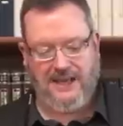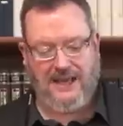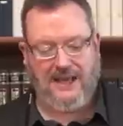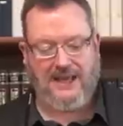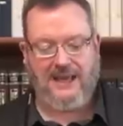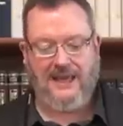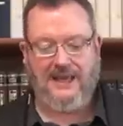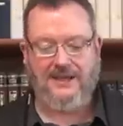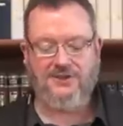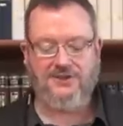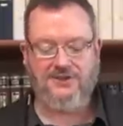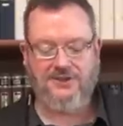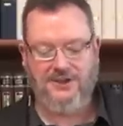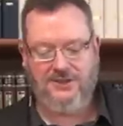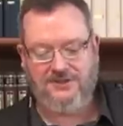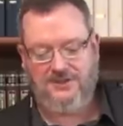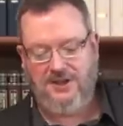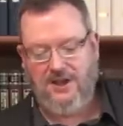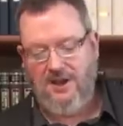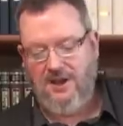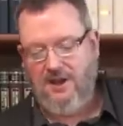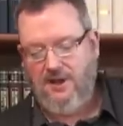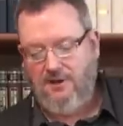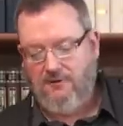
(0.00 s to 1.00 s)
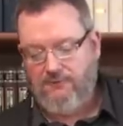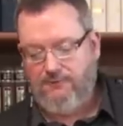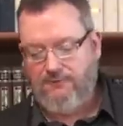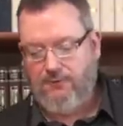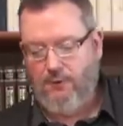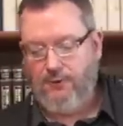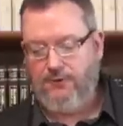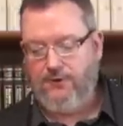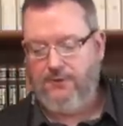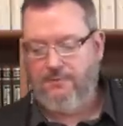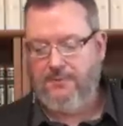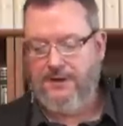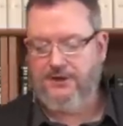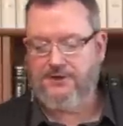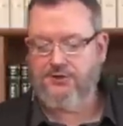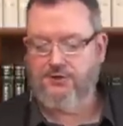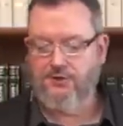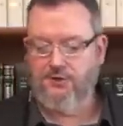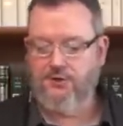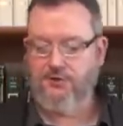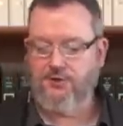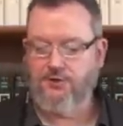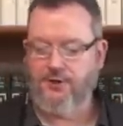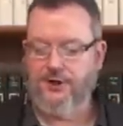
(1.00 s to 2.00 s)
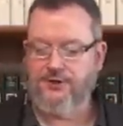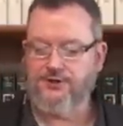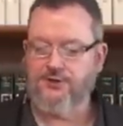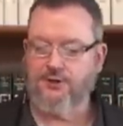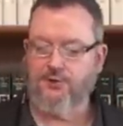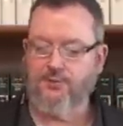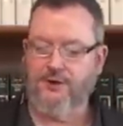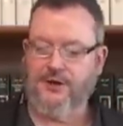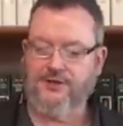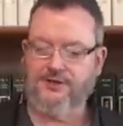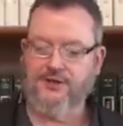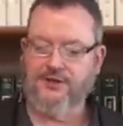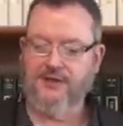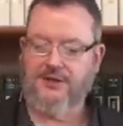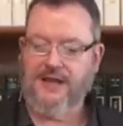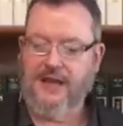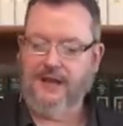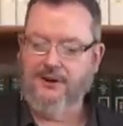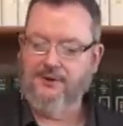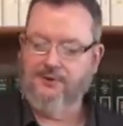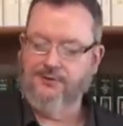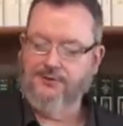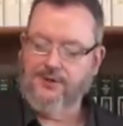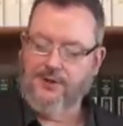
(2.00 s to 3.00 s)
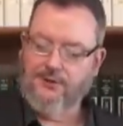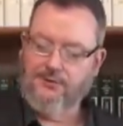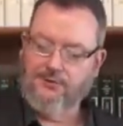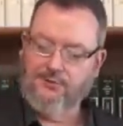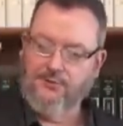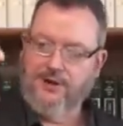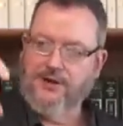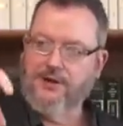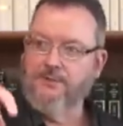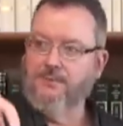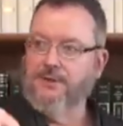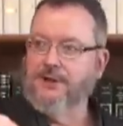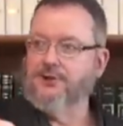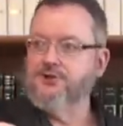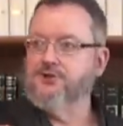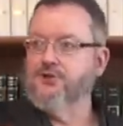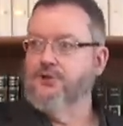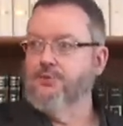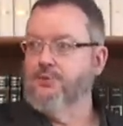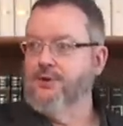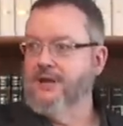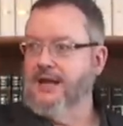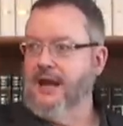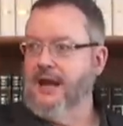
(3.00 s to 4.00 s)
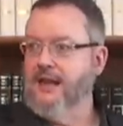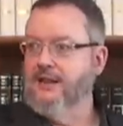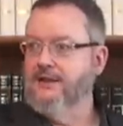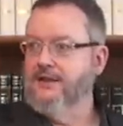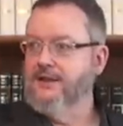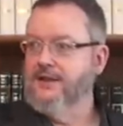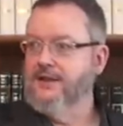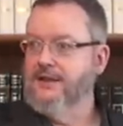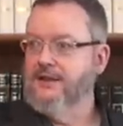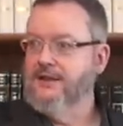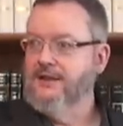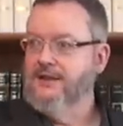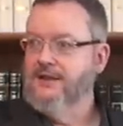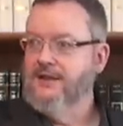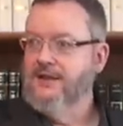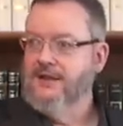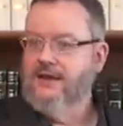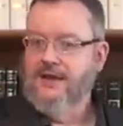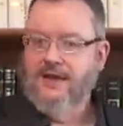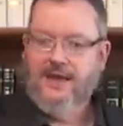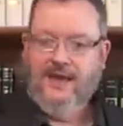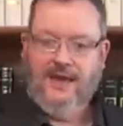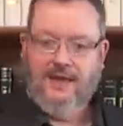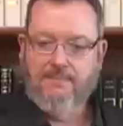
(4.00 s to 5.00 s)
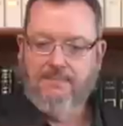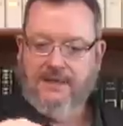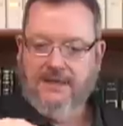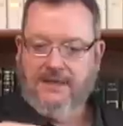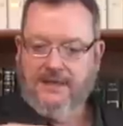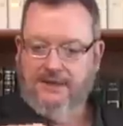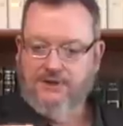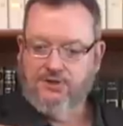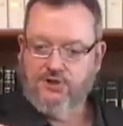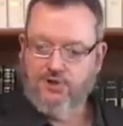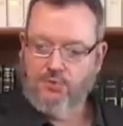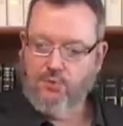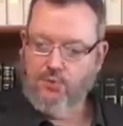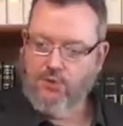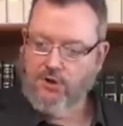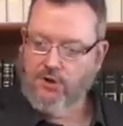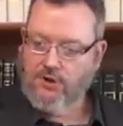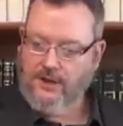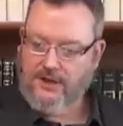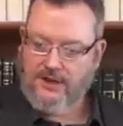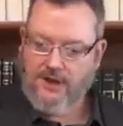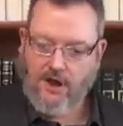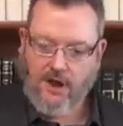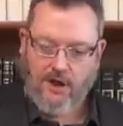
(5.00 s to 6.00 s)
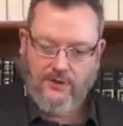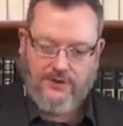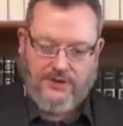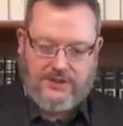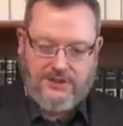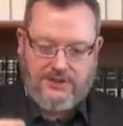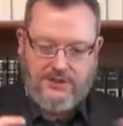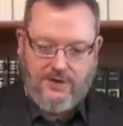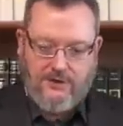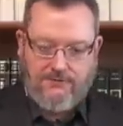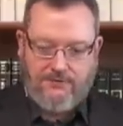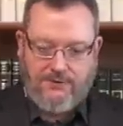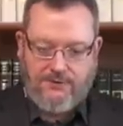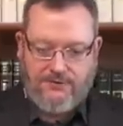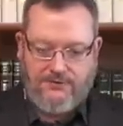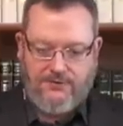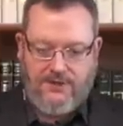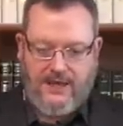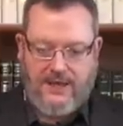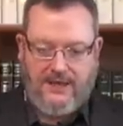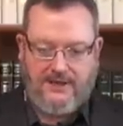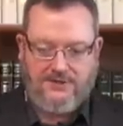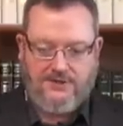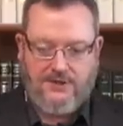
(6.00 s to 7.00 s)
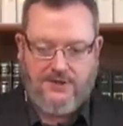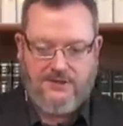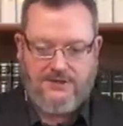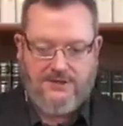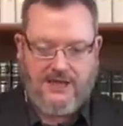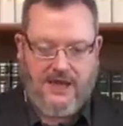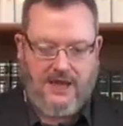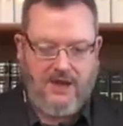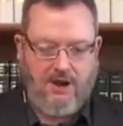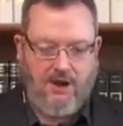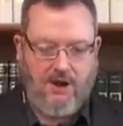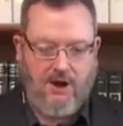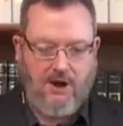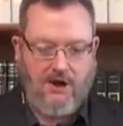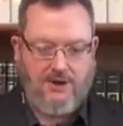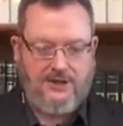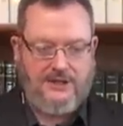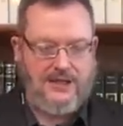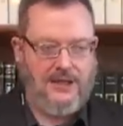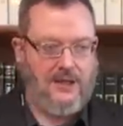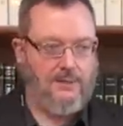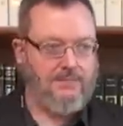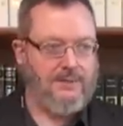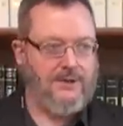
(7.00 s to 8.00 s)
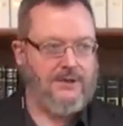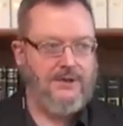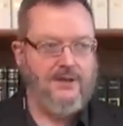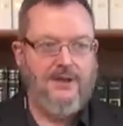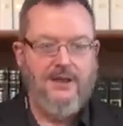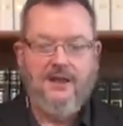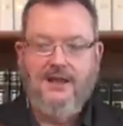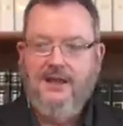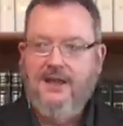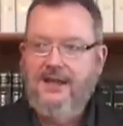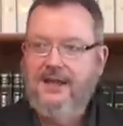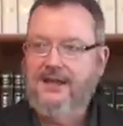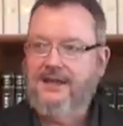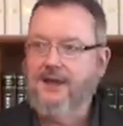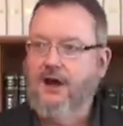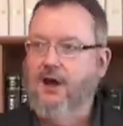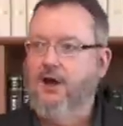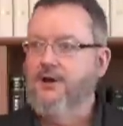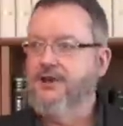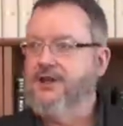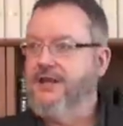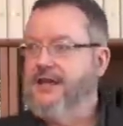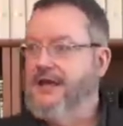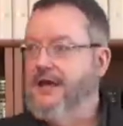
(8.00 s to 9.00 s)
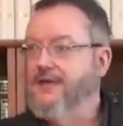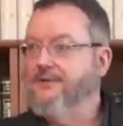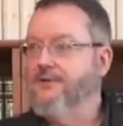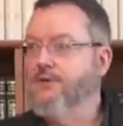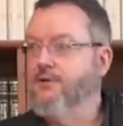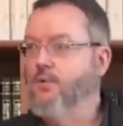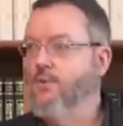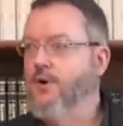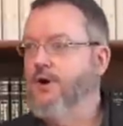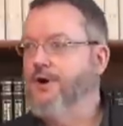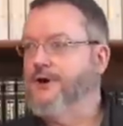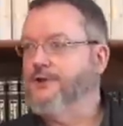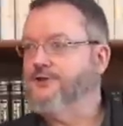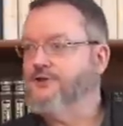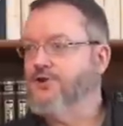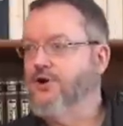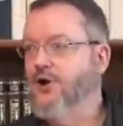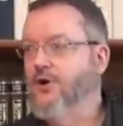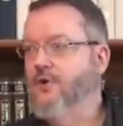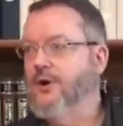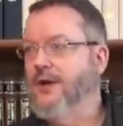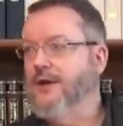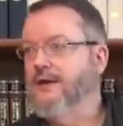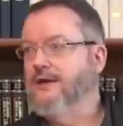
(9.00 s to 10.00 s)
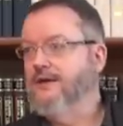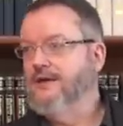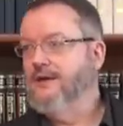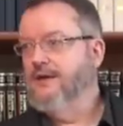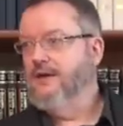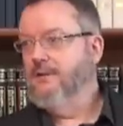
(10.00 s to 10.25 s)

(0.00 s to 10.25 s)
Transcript: Nachash, this four dimensional creature reaching down in, th in three dimensional reality and begins swirling all these different things, it is kind of hard keeping it all together where it's going.